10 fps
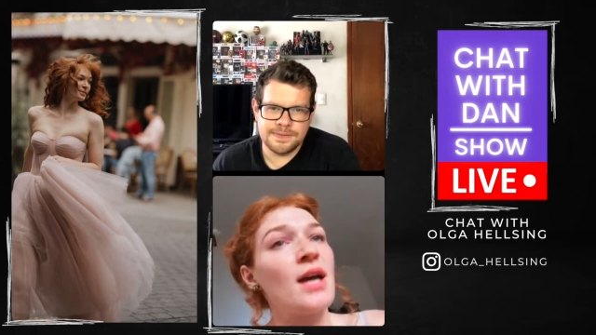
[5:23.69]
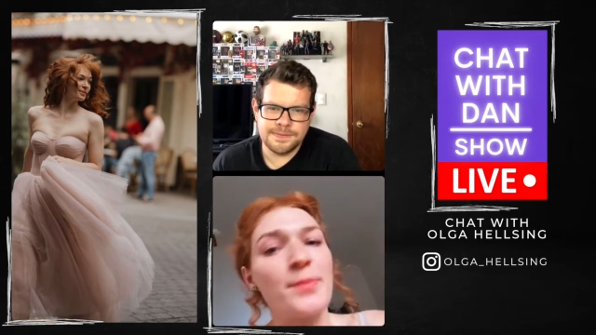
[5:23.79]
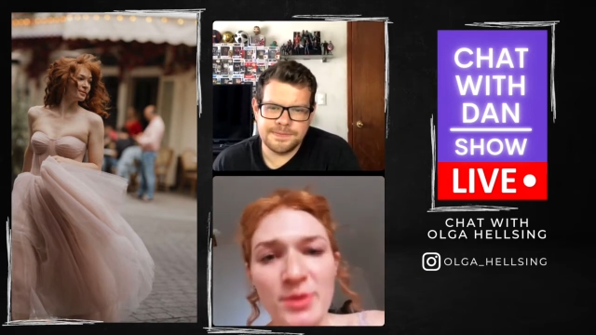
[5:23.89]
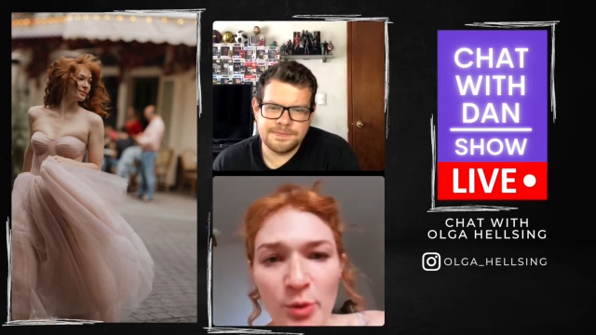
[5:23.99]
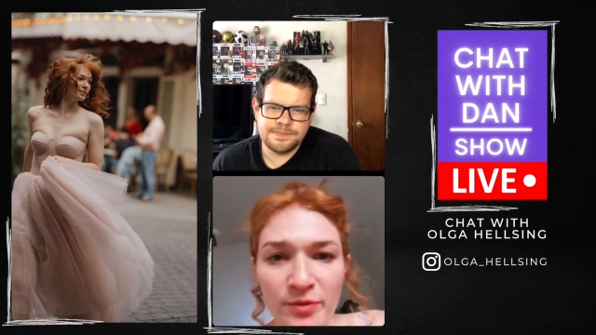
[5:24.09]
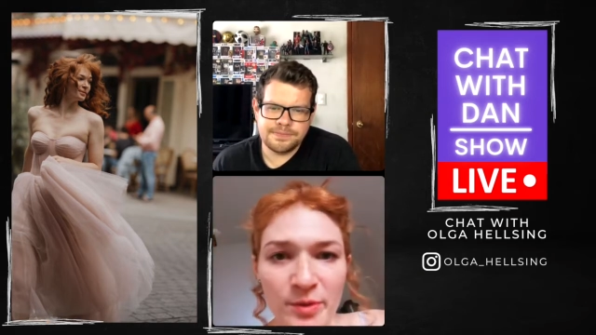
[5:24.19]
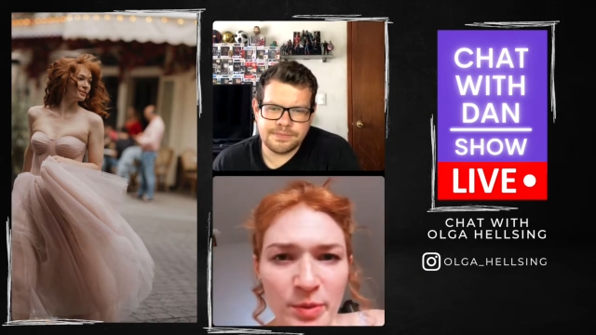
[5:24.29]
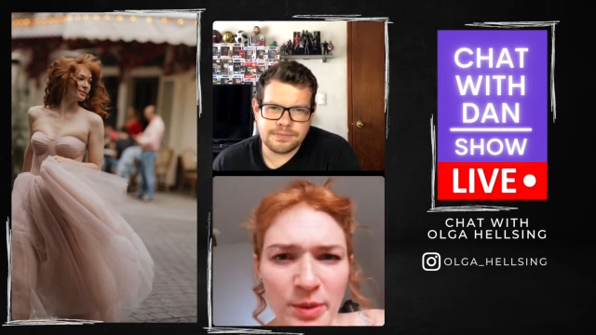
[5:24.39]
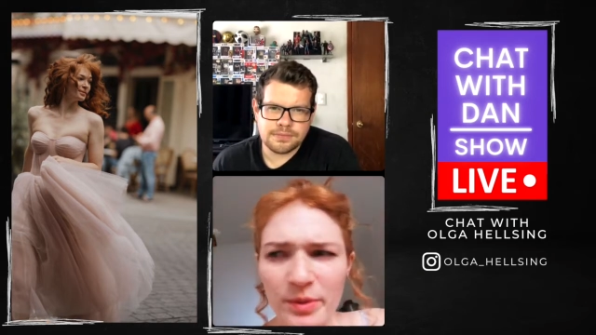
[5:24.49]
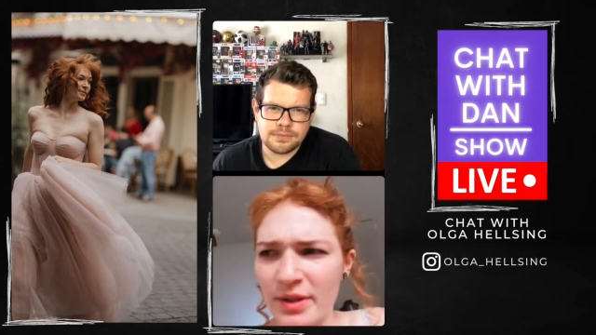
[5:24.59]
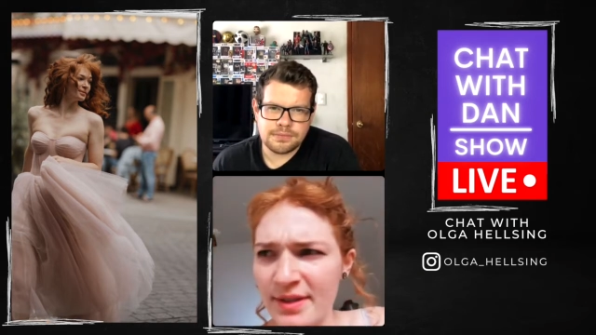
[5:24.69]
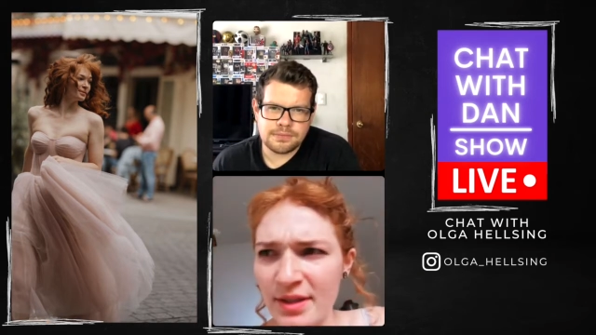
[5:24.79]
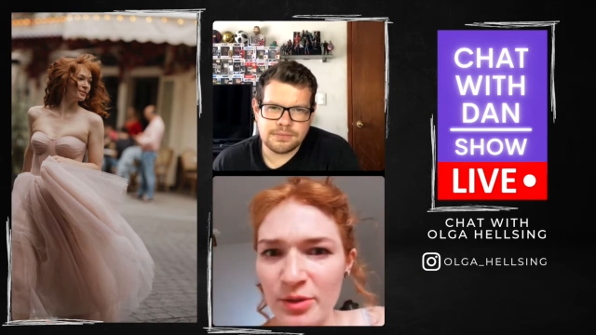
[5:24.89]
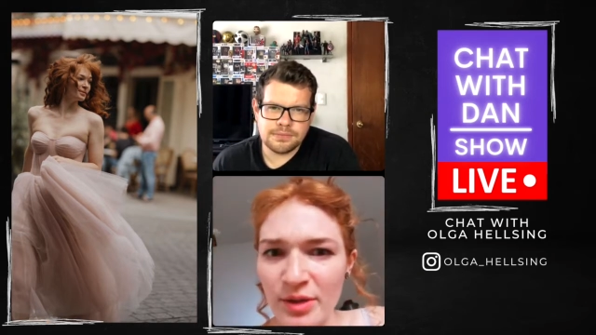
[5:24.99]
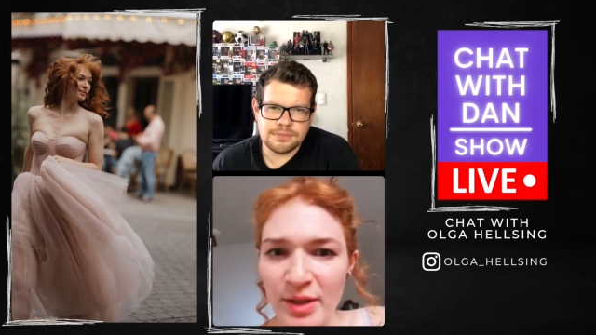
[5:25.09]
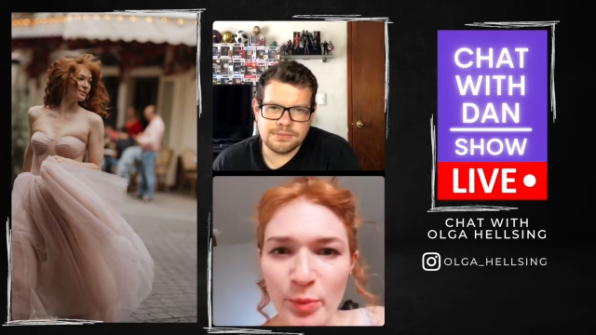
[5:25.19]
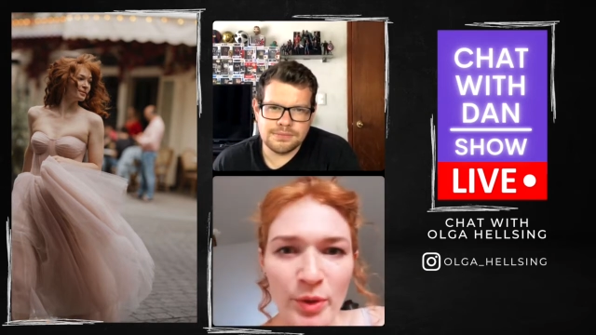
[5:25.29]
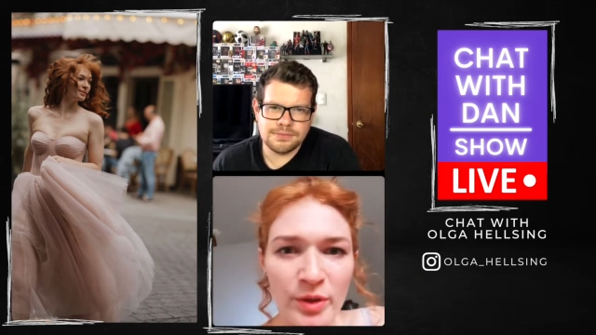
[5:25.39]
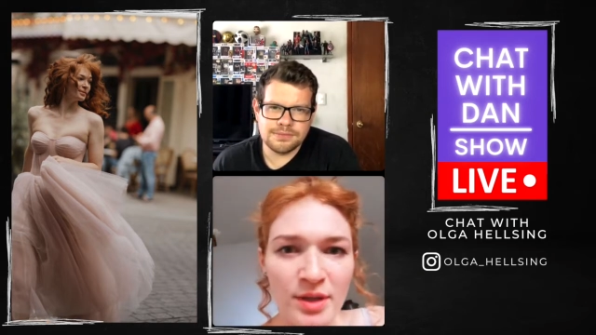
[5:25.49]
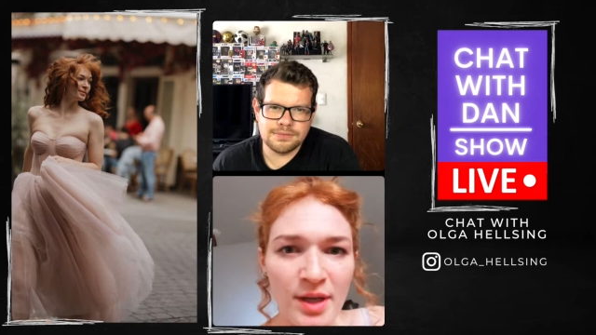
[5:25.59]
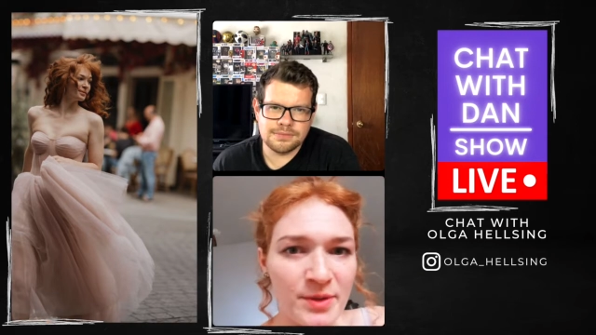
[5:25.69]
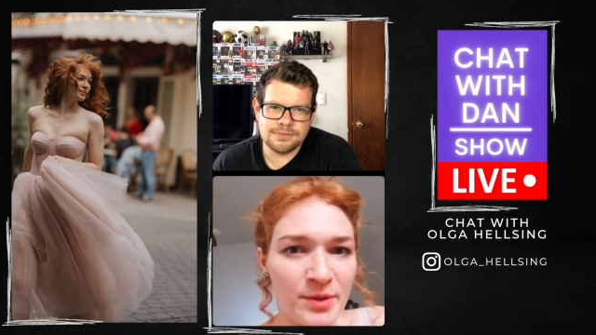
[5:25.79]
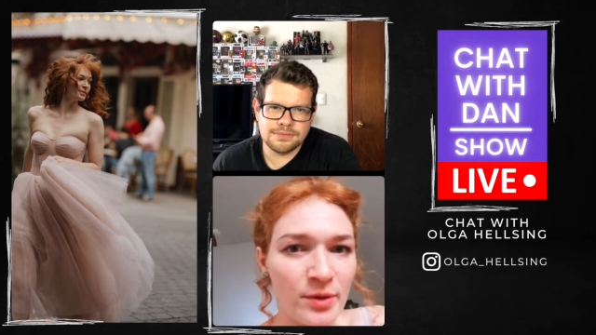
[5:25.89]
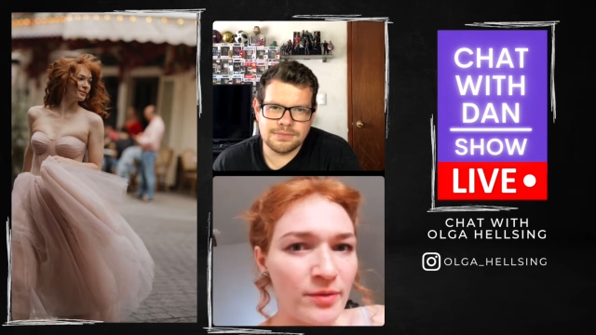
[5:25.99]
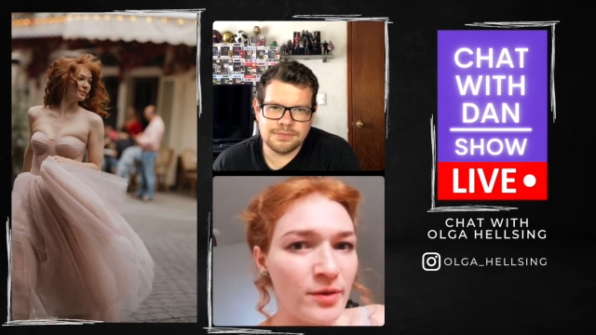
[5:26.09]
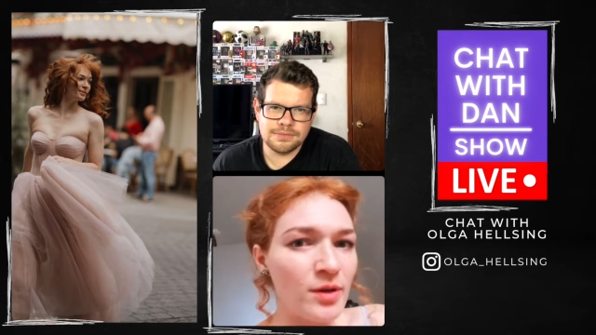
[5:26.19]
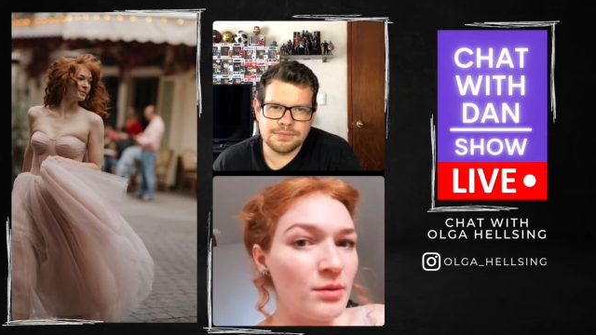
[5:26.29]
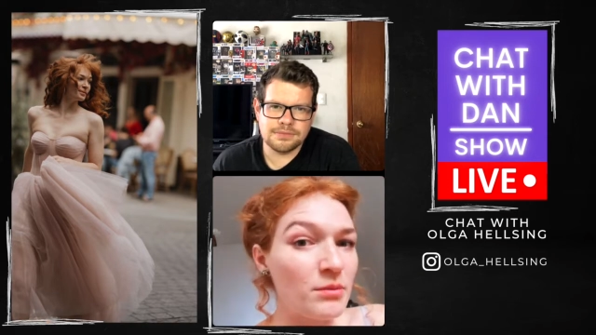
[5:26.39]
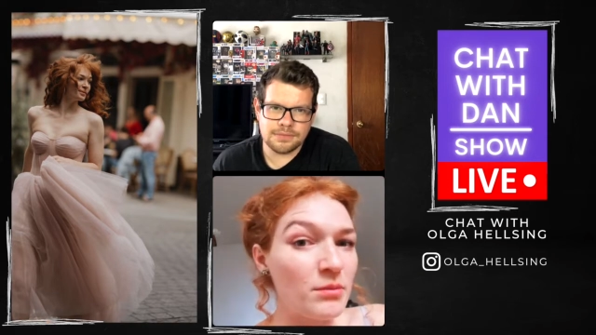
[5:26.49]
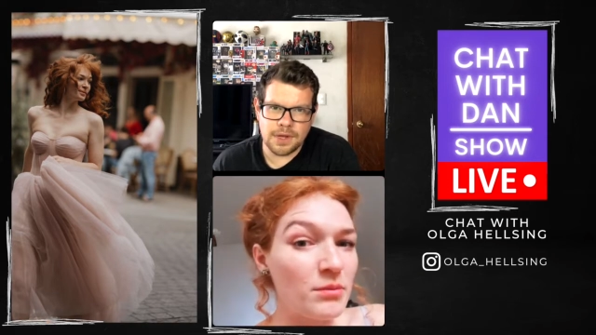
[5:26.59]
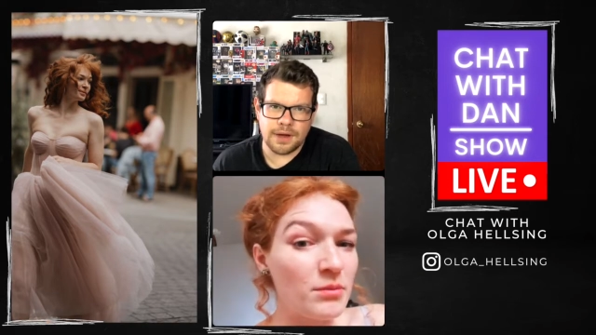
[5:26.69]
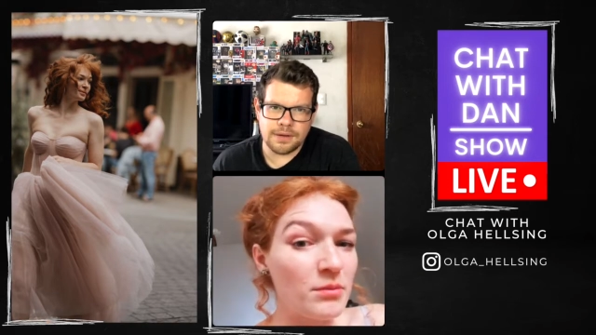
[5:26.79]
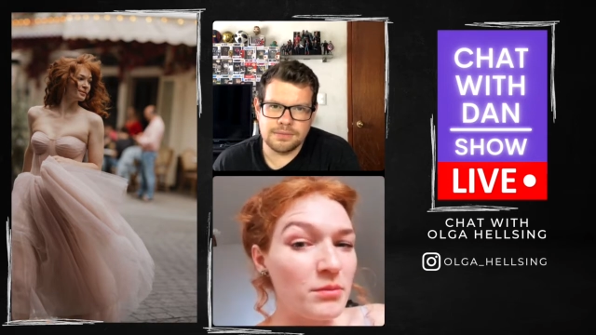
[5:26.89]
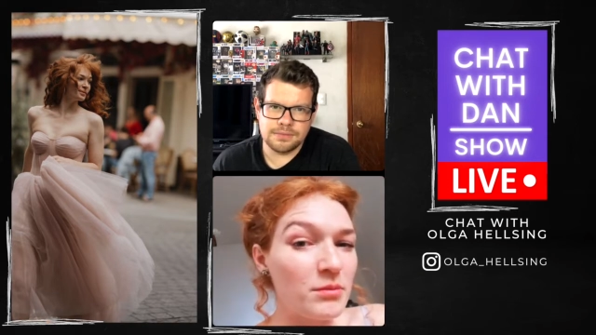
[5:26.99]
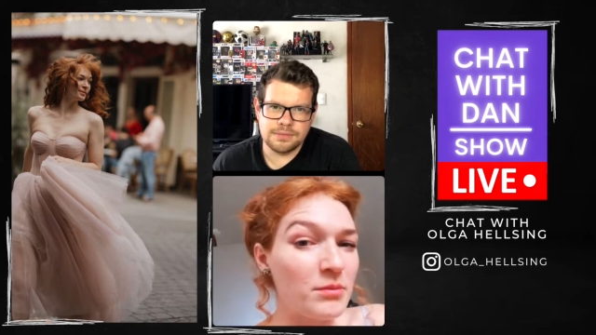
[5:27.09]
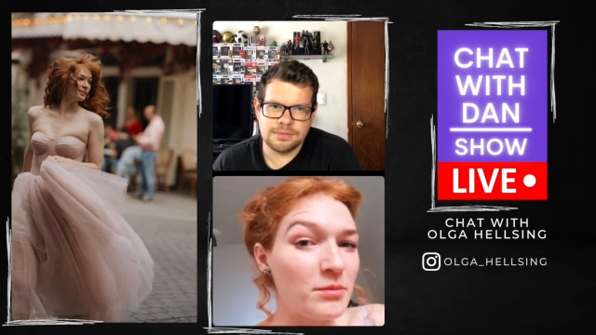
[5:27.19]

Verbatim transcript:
Speaker 1: and observe the people. Is it the right word to observe? Yeah.